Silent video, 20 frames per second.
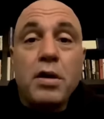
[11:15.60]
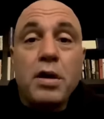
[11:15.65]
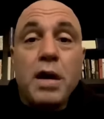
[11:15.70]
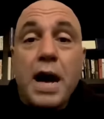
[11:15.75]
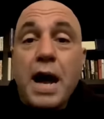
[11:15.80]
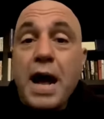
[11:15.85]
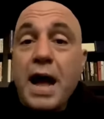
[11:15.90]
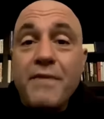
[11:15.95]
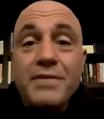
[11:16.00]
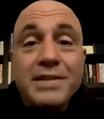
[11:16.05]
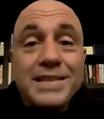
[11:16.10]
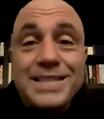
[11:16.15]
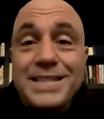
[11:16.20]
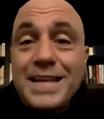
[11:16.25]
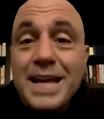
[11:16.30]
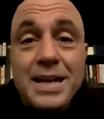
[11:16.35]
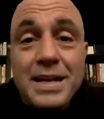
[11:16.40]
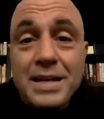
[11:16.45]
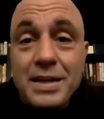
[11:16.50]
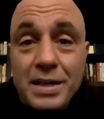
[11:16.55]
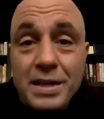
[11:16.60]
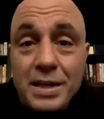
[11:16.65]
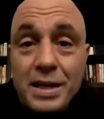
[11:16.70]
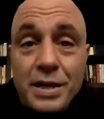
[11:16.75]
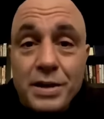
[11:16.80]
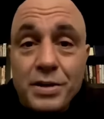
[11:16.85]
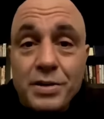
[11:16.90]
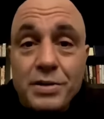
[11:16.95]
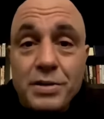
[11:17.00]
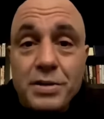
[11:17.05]
I haven't said it in
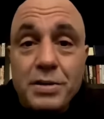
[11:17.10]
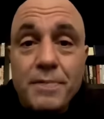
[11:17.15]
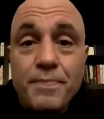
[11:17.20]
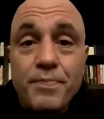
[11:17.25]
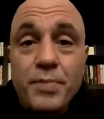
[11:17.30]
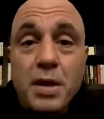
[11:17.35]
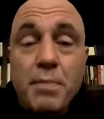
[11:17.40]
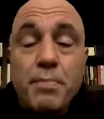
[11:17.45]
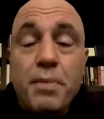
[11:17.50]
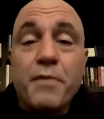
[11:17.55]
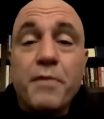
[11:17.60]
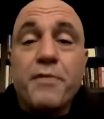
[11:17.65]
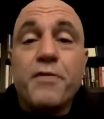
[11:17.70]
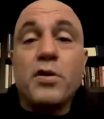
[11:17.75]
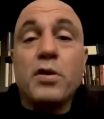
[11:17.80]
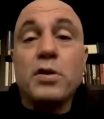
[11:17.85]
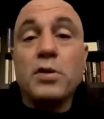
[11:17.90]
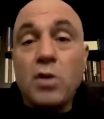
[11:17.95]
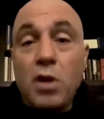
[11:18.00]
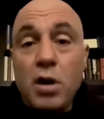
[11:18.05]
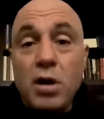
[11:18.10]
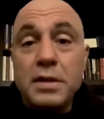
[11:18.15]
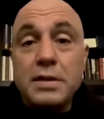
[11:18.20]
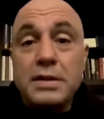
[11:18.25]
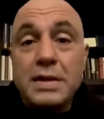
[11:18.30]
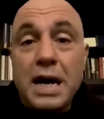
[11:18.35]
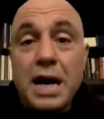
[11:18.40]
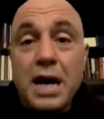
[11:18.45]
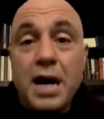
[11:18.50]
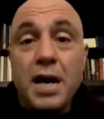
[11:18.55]
years, but for a long
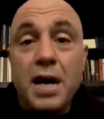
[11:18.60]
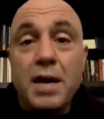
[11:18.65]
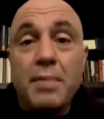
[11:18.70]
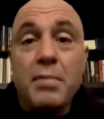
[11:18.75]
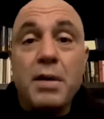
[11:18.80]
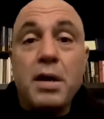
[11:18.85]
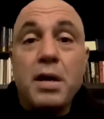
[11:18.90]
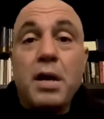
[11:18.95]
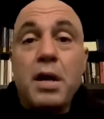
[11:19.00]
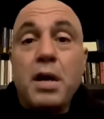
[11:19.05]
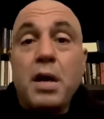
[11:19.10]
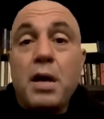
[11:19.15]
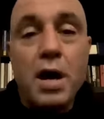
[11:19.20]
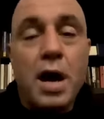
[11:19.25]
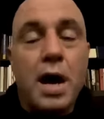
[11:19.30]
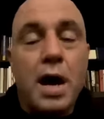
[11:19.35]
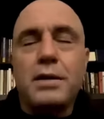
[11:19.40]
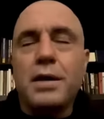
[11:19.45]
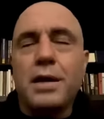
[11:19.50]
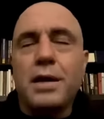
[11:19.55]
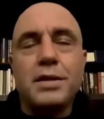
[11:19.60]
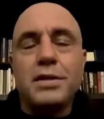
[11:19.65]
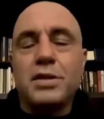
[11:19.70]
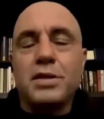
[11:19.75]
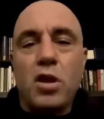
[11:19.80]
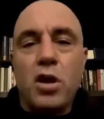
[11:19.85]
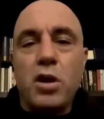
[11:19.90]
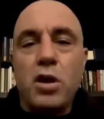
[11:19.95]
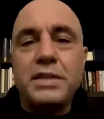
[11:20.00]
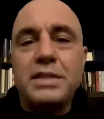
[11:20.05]
time, I thought as
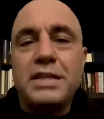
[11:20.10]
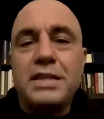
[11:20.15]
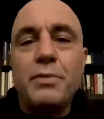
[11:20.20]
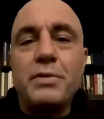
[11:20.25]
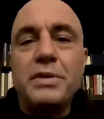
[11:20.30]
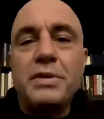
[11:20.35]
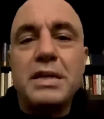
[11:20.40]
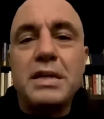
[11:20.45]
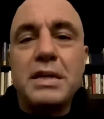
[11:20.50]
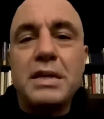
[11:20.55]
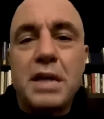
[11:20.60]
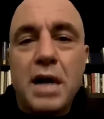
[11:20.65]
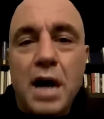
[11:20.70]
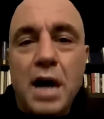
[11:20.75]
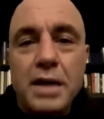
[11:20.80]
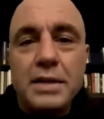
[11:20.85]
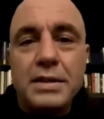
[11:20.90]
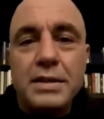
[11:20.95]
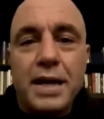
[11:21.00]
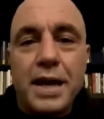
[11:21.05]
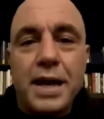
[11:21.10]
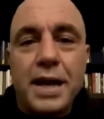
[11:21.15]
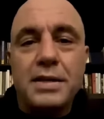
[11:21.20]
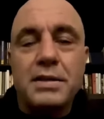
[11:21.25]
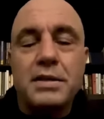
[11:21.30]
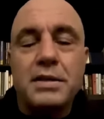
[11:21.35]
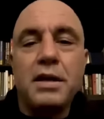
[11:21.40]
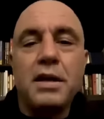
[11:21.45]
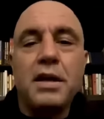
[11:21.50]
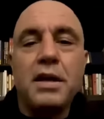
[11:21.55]
long as it was in
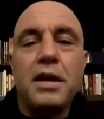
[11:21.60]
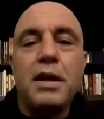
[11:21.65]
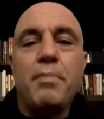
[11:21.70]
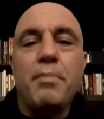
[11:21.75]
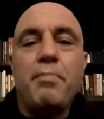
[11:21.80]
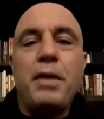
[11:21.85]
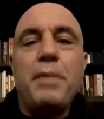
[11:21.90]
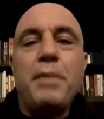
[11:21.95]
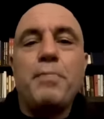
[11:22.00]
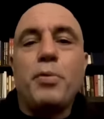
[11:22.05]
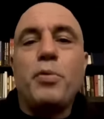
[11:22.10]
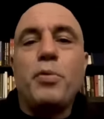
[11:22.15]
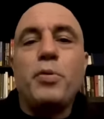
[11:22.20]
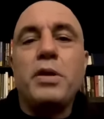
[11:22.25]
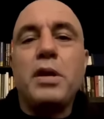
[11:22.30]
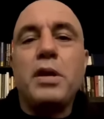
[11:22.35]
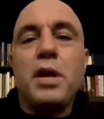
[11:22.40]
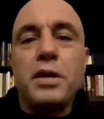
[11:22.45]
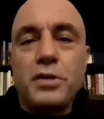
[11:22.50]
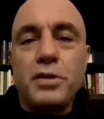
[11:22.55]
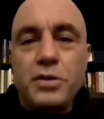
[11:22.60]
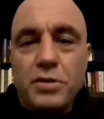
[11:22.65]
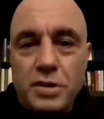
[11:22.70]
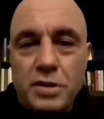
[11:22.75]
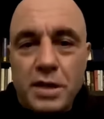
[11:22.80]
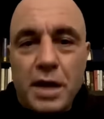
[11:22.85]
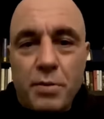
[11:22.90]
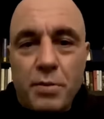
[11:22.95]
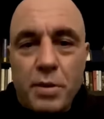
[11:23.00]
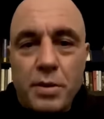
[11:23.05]
context, people would
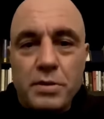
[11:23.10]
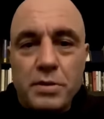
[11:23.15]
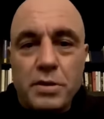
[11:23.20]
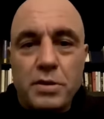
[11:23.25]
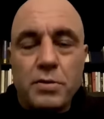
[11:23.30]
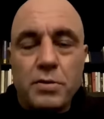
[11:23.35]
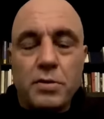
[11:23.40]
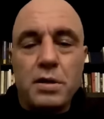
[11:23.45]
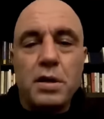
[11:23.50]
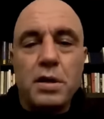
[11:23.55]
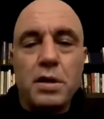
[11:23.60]
understand what I was doing.